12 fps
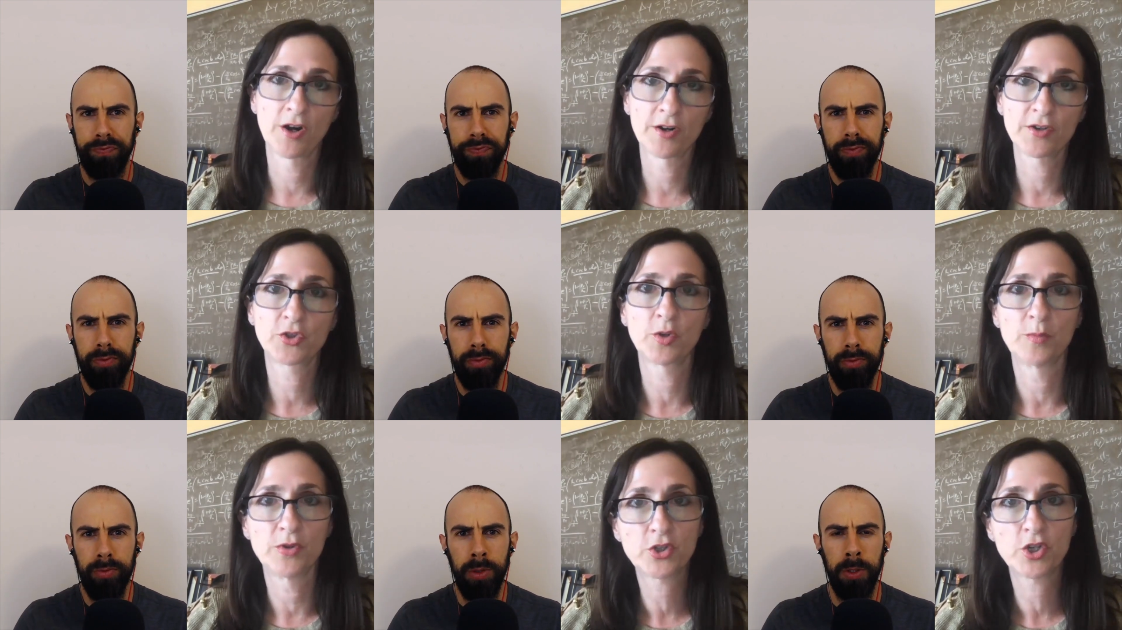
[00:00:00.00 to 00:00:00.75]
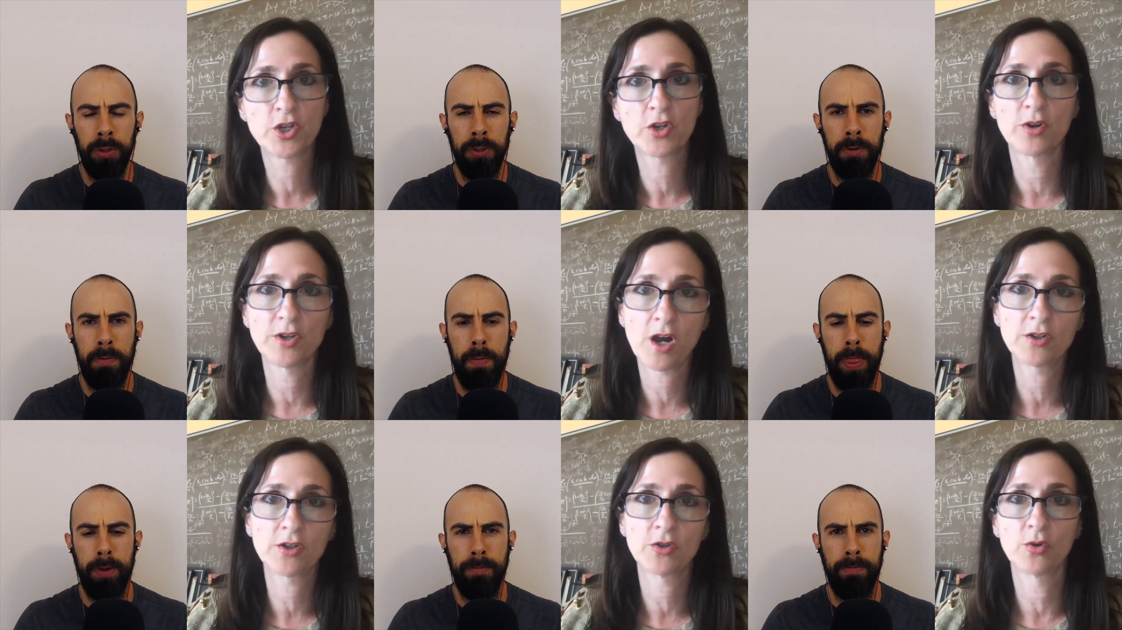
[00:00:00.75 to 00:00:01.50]
Speaker 1: an artist, or a musician, or a
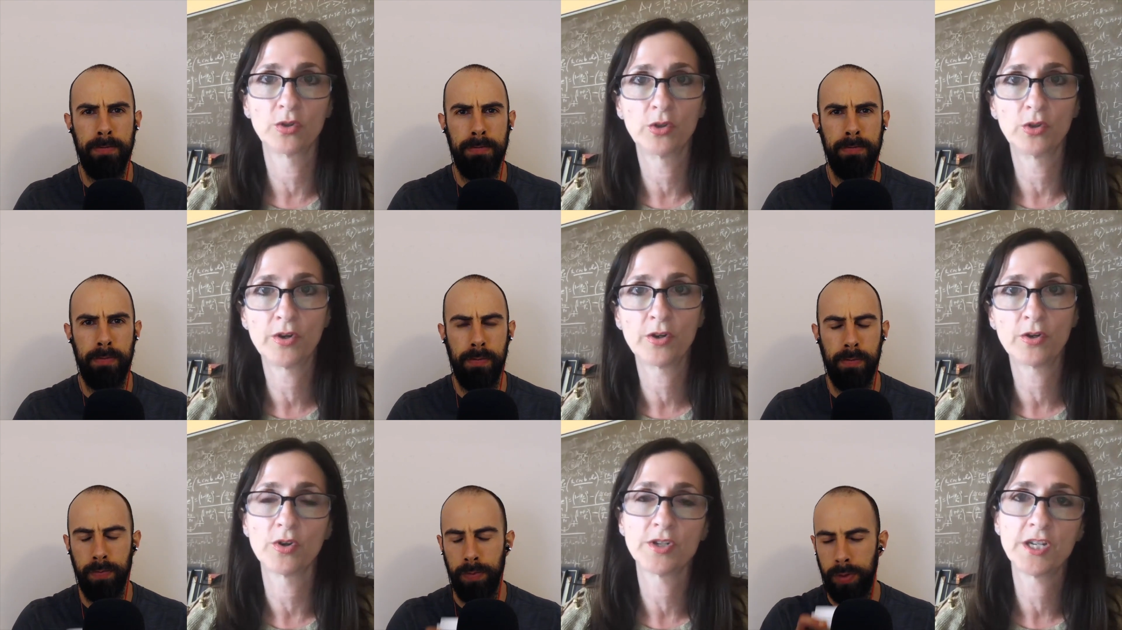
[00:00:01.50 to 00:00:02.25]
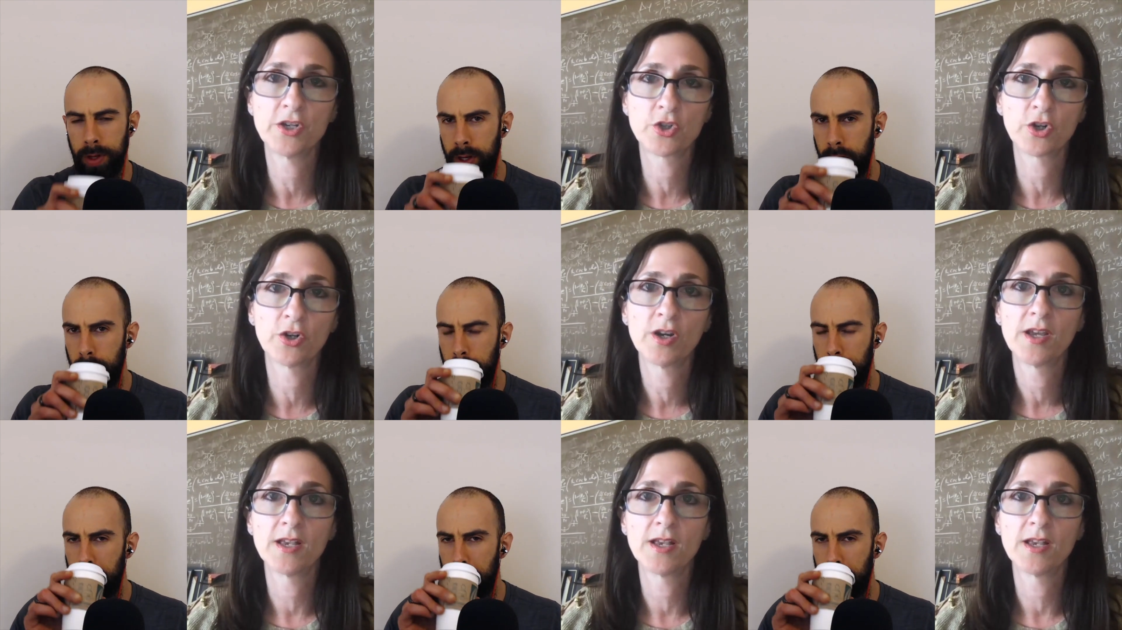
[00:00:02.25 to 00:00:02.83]
doctor, or a lawyer, or a teacher.